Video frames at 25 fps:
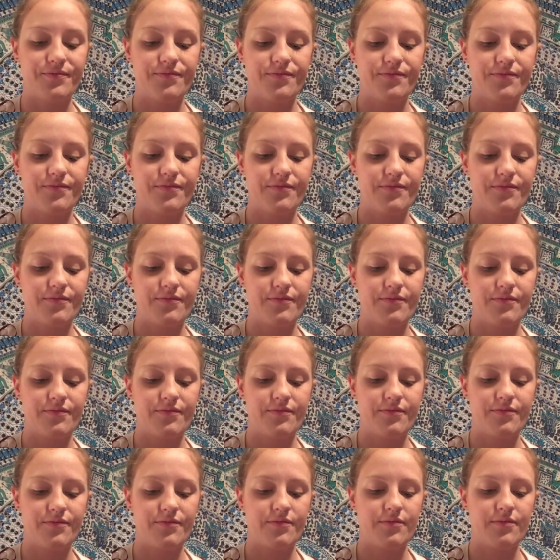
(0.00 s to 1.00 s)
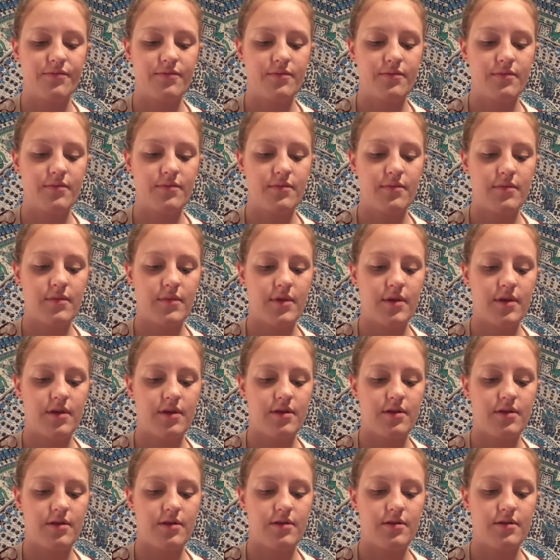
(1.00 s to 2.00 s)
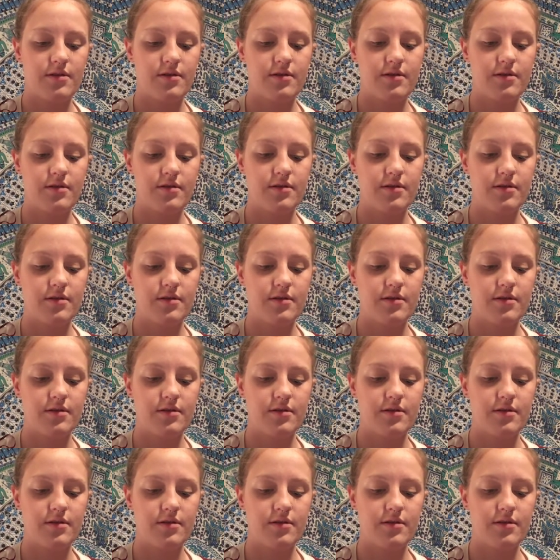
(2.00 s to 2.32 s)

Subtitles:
[no speech]